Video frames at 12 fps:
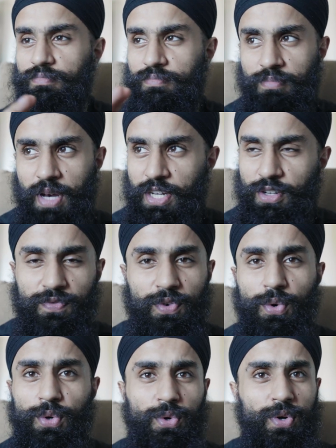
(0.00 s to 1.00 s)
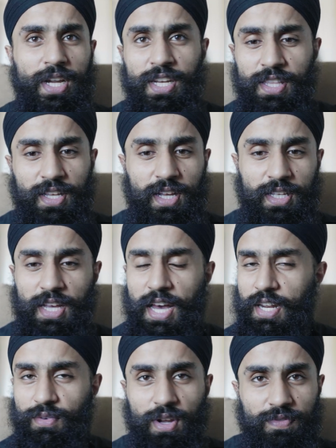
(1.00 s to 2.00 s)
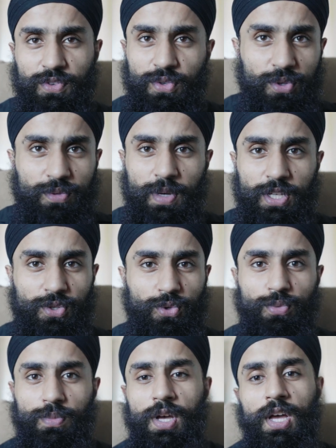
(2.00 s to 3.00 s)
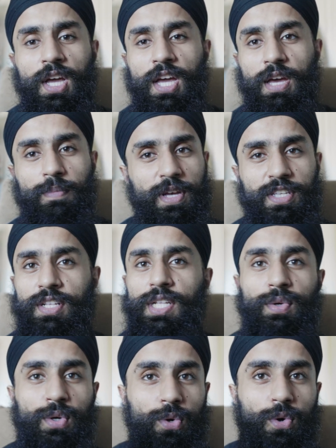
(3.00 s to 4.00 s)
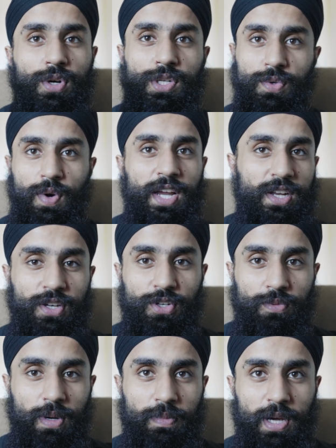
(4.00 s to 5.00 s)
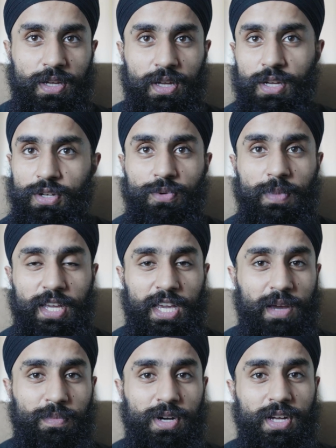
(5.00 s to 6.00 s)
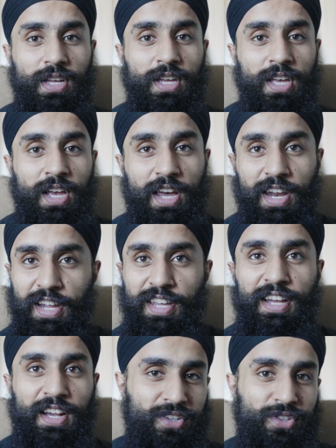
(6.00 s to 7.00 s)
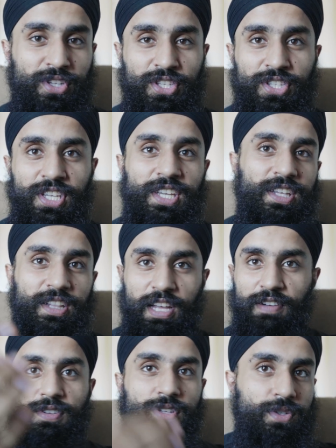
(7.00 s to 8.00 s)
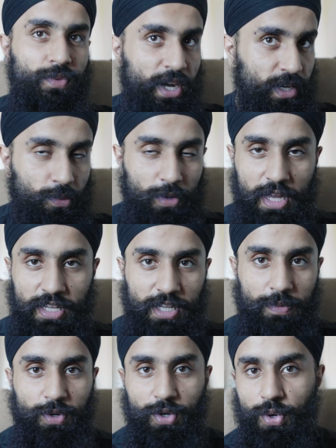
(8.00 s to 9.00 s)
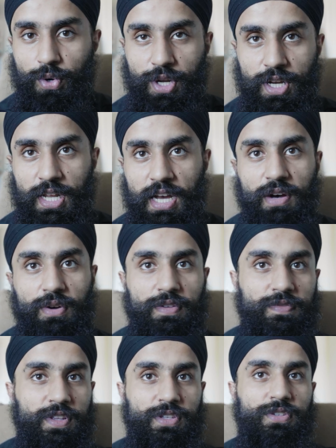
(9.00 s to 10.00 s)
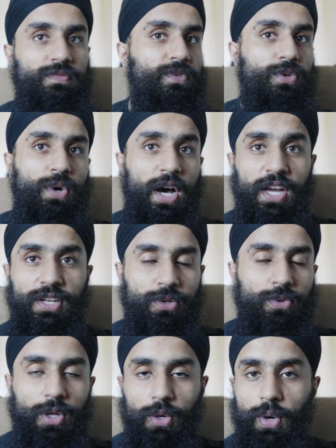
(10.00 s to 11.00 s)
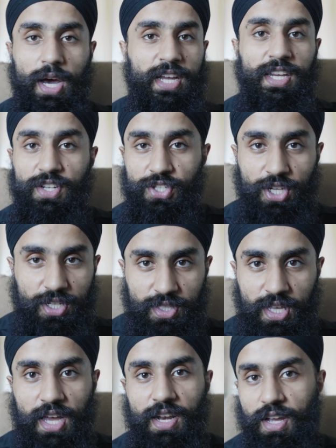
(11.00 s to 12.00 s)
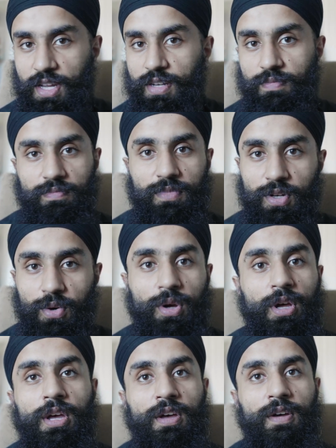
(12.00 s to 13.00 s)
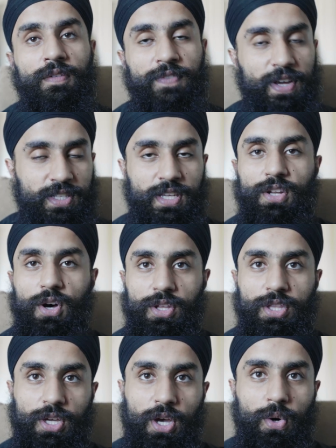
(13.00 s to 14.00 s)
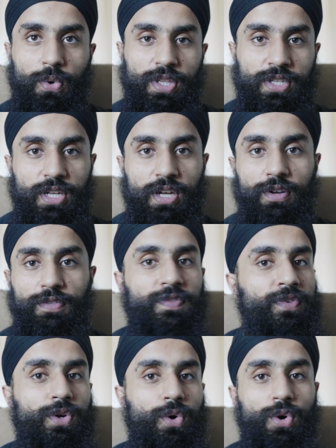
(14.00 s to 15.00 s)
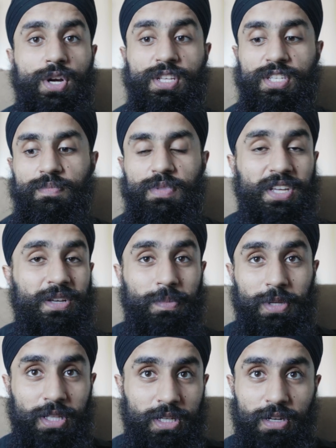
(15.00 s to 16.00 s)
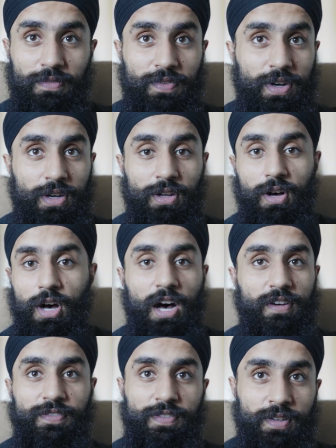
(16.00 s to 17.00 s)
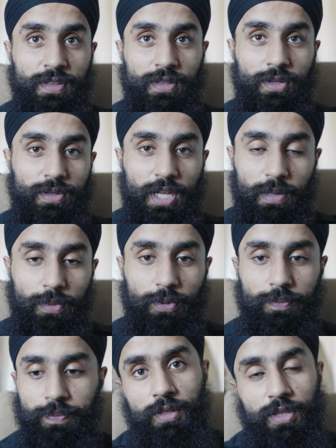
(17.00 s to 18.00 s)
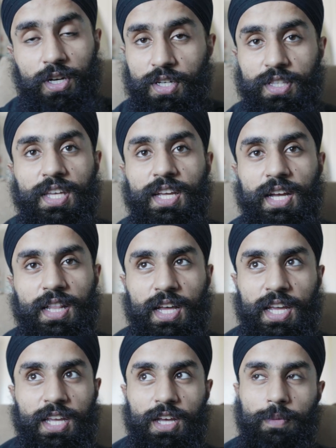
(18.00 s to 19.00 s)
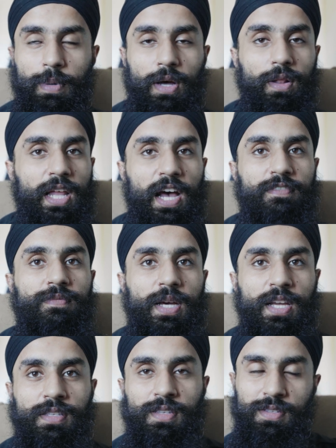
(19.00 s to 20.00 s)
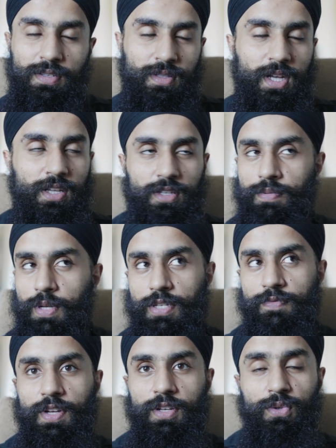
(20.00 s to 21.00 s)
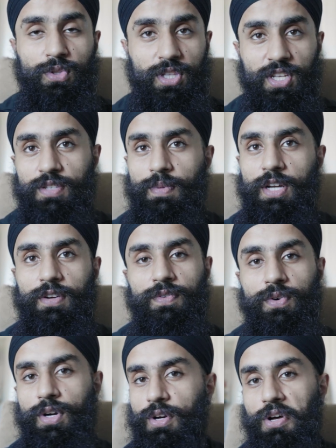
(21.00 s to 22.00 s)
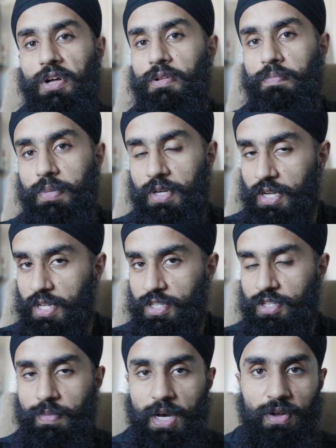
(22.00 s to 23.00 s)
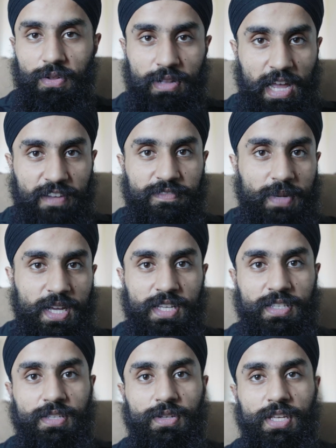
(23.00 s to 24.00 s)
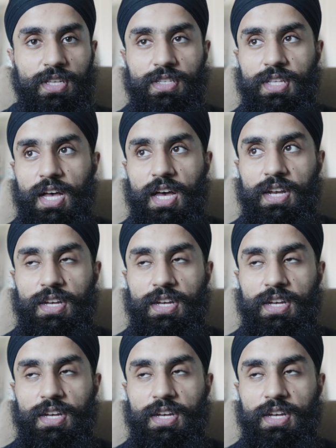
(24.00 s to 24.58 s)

microphone or anything like that. I don't have to use my Zoom. It basically records right into my camera, and I can actually see the levels right as I'm recording now. If it's too high, too low, I can adjust that. I can fix it on the go instead of recording something completely different off the table. Third thing I like about lav mics, this is not specific to this microphone at all, but it's about lav mics, is that